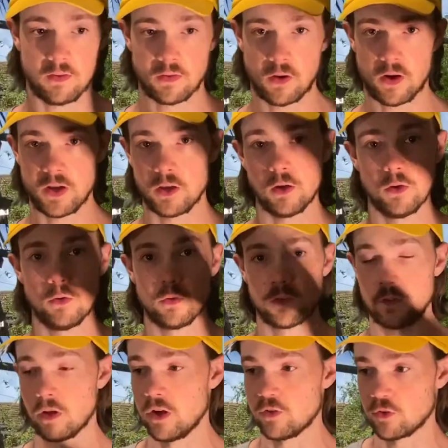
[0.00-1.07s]
that I use
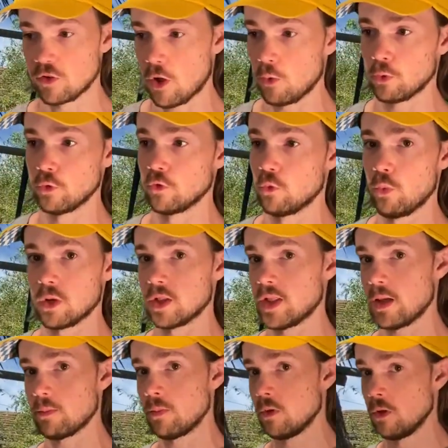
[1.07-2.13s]
that I just hold onto one of
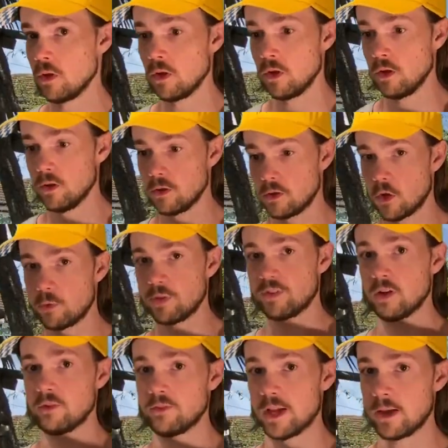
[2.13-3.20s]
them, lower
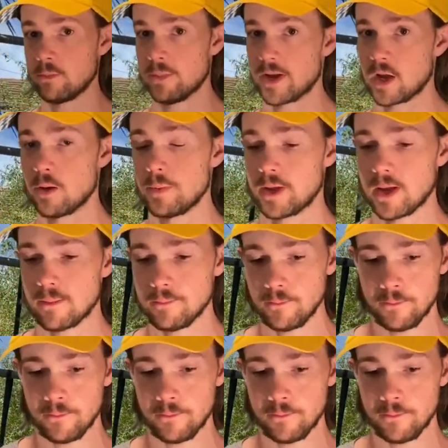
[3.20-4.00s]
myself down, back up again.